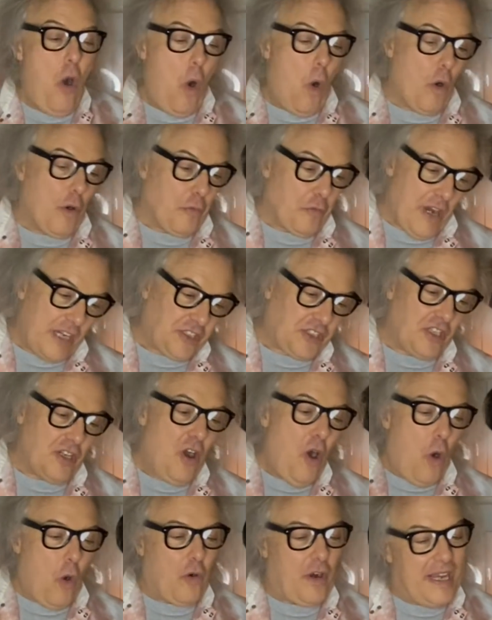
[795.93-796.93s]
or
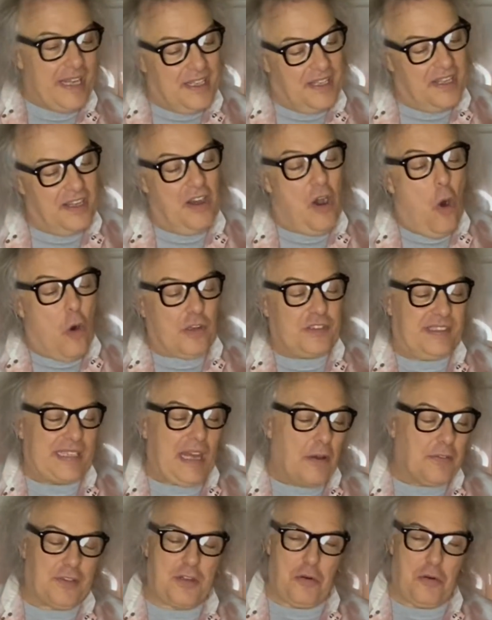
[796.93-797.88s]
Russia or India or South